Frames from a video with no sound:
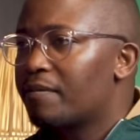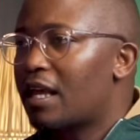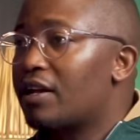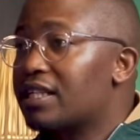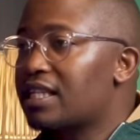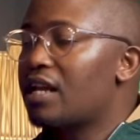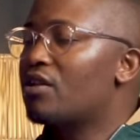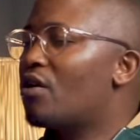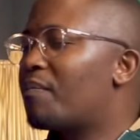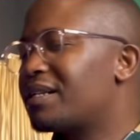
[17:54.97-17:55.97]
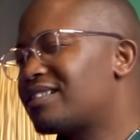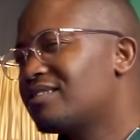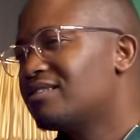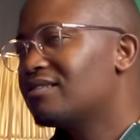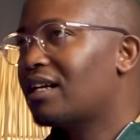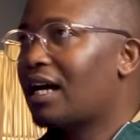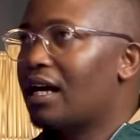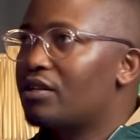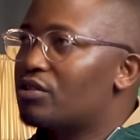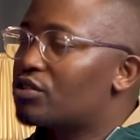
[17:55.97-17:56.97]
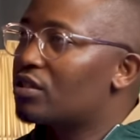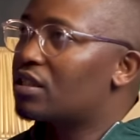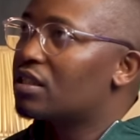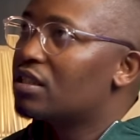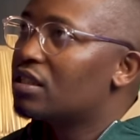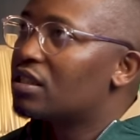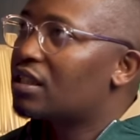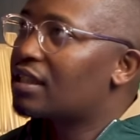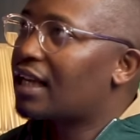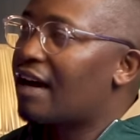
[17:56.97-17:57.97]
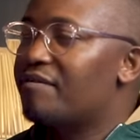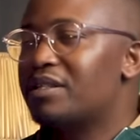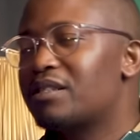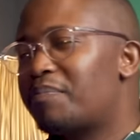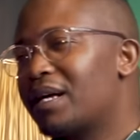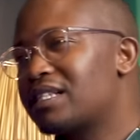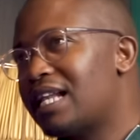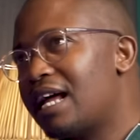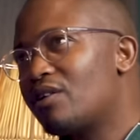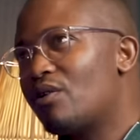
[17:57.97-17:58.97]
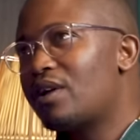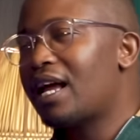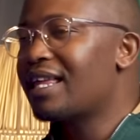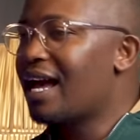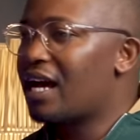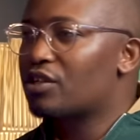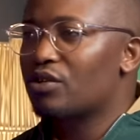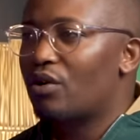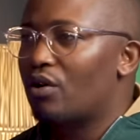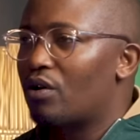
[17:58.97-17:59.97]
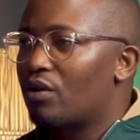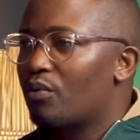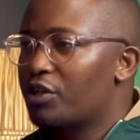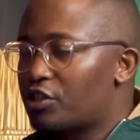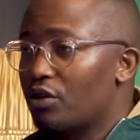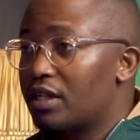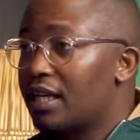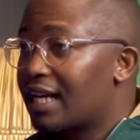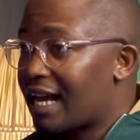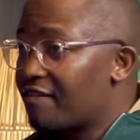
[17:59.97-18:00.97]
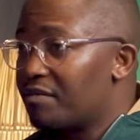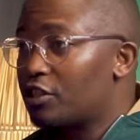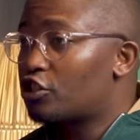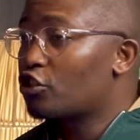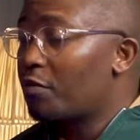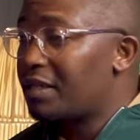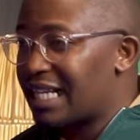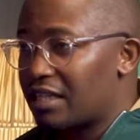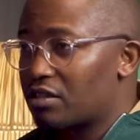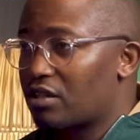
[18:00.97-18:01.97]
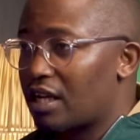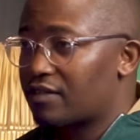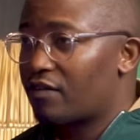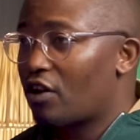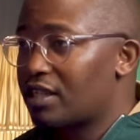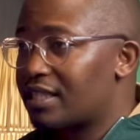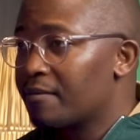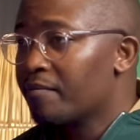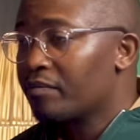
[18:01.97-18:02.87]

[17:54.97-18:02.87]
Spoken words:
They're going to say, no, but you should. The government's the biggest landowner. Yeah, sure, we should. Government should be taken to task for not